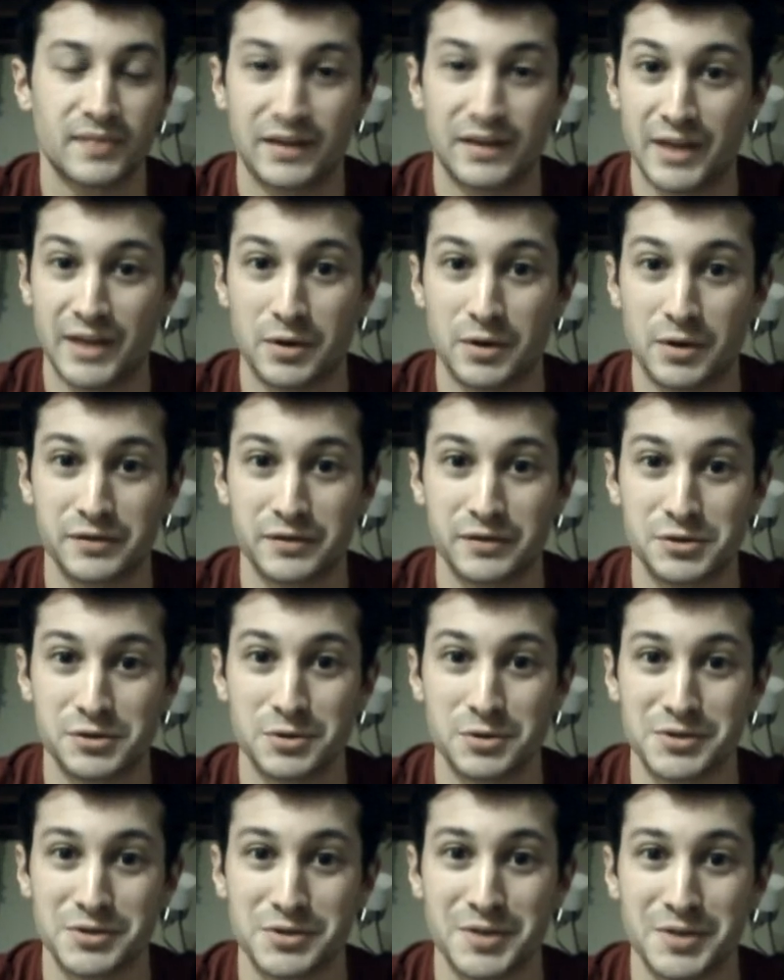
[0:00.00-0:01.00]
that one ever
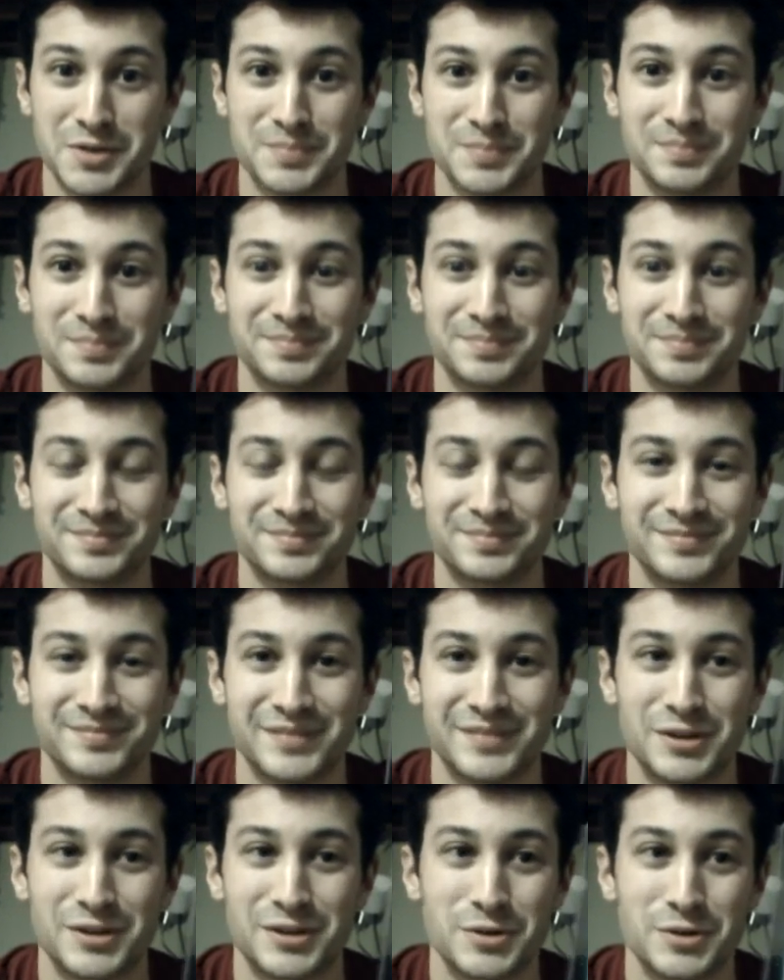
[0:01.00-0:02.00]
shows up,
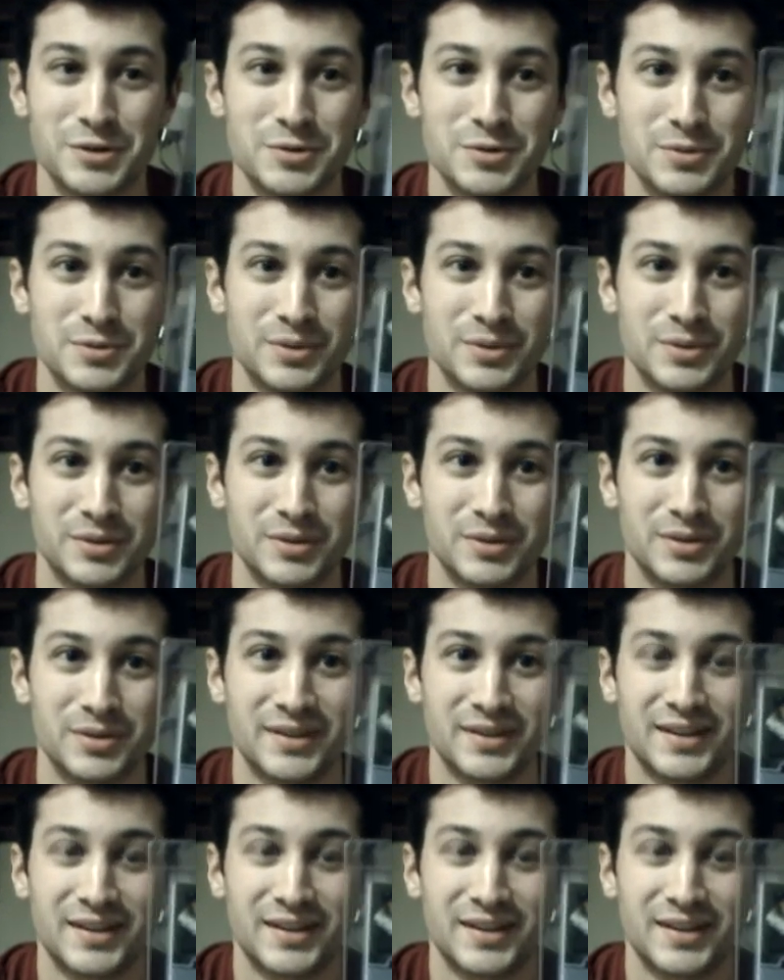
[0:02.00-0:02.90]
you know who will